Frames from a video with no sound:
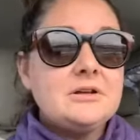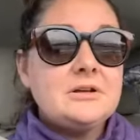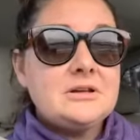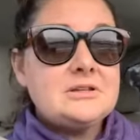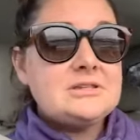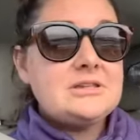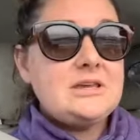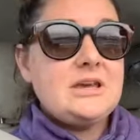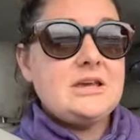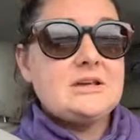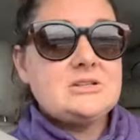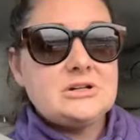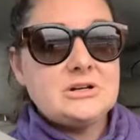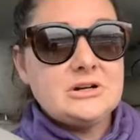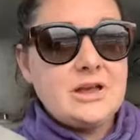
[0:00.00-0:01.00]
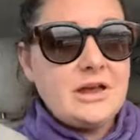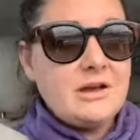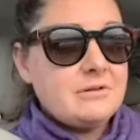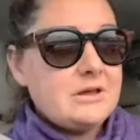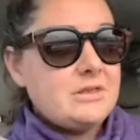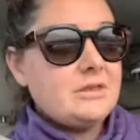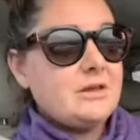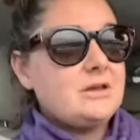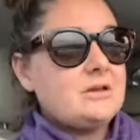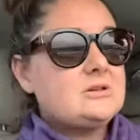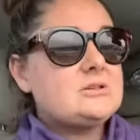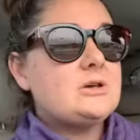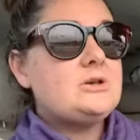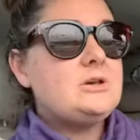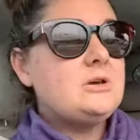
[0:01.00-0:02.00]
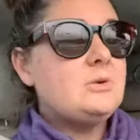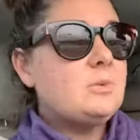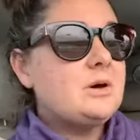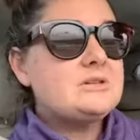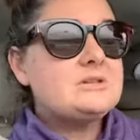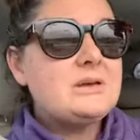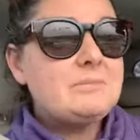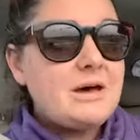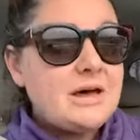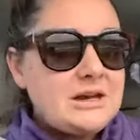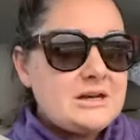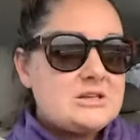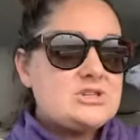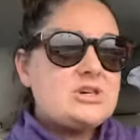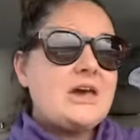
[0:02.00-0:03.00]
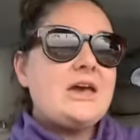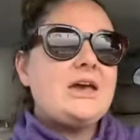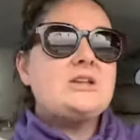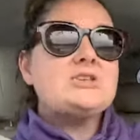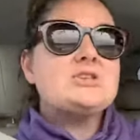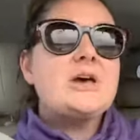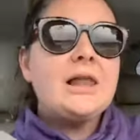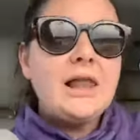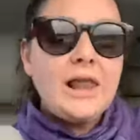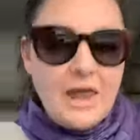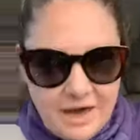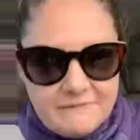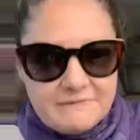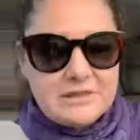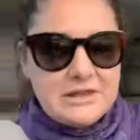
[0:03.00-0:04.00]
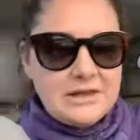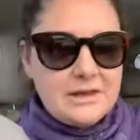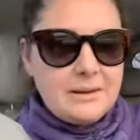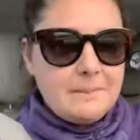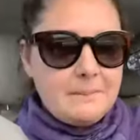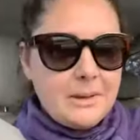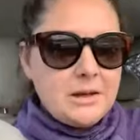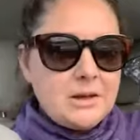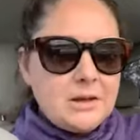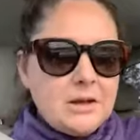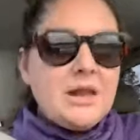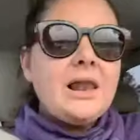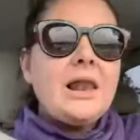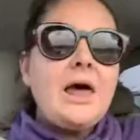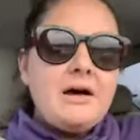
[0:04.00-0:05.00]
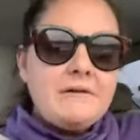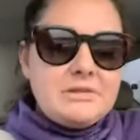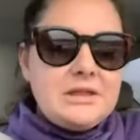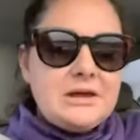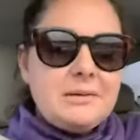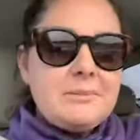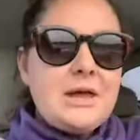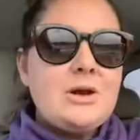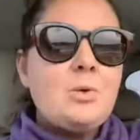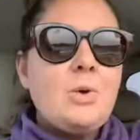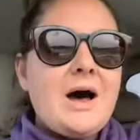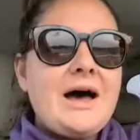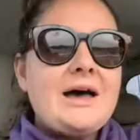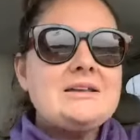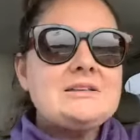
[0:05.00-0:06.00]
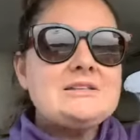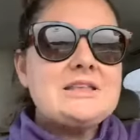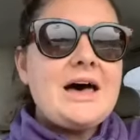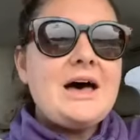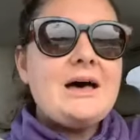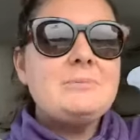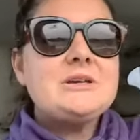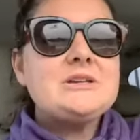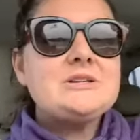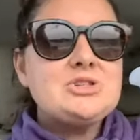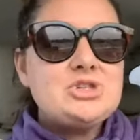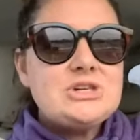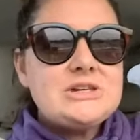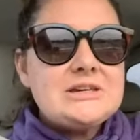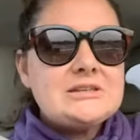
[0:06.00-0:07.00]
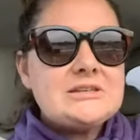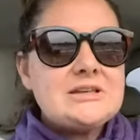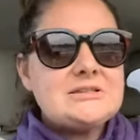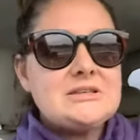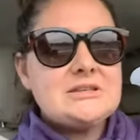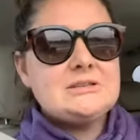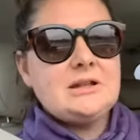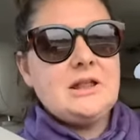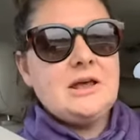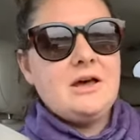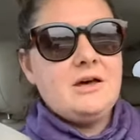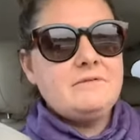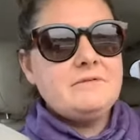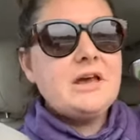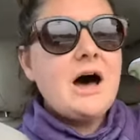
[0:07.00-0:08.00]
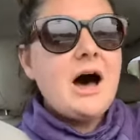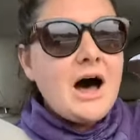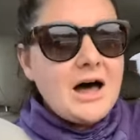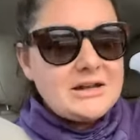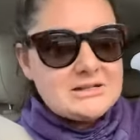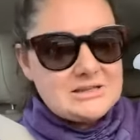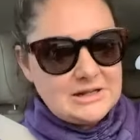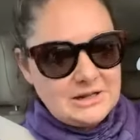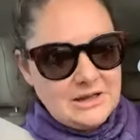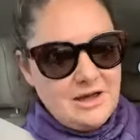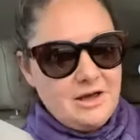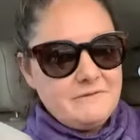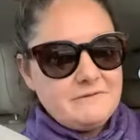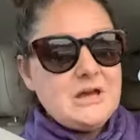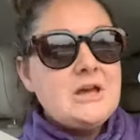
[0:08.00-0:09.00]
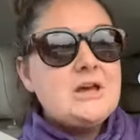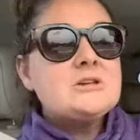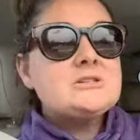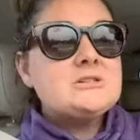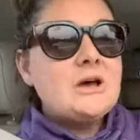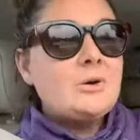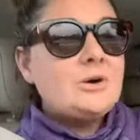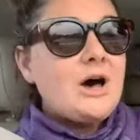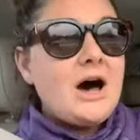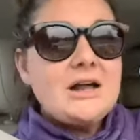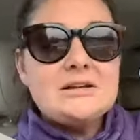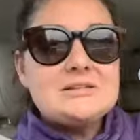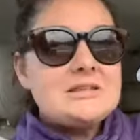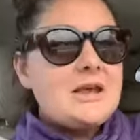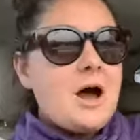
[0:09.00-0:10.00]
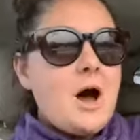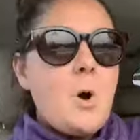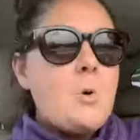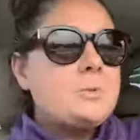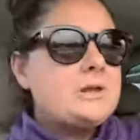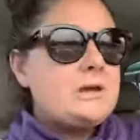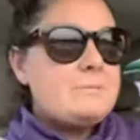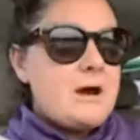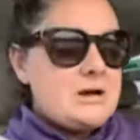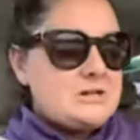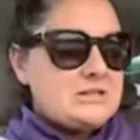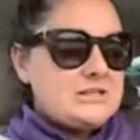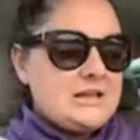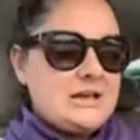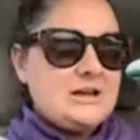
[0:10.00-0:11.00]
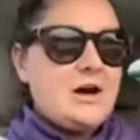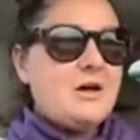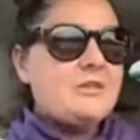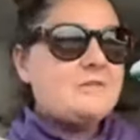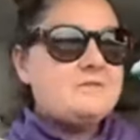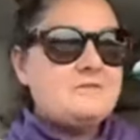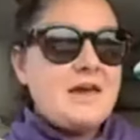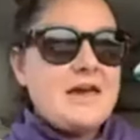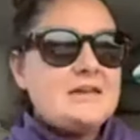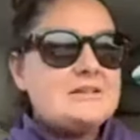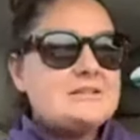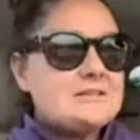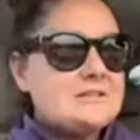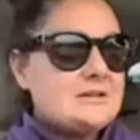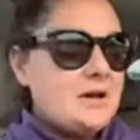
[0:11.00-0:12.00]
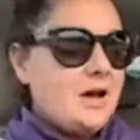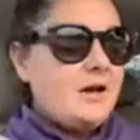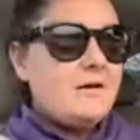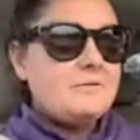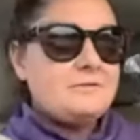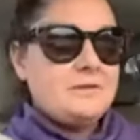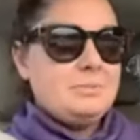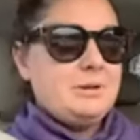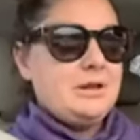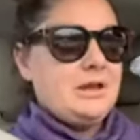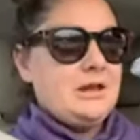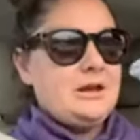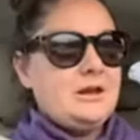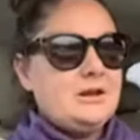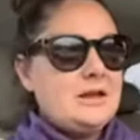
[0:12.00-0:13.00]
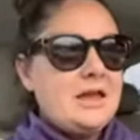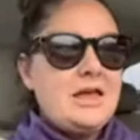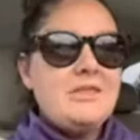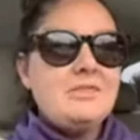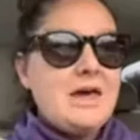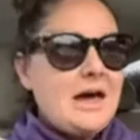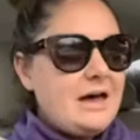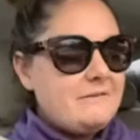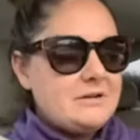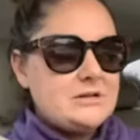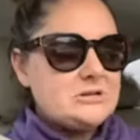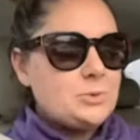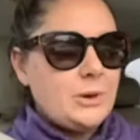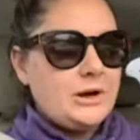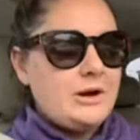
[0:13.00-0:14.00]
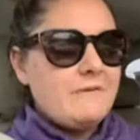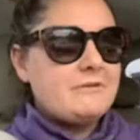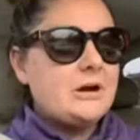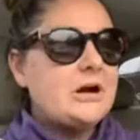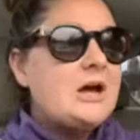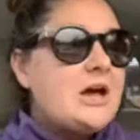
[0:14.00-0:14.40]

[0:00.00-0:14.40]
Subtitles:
is the answer to everything. So you want somebody to change? Love them. And why is that? Because Jesus is love. God is love. So God is the only person on the face of the planet, in the heavens, wherever,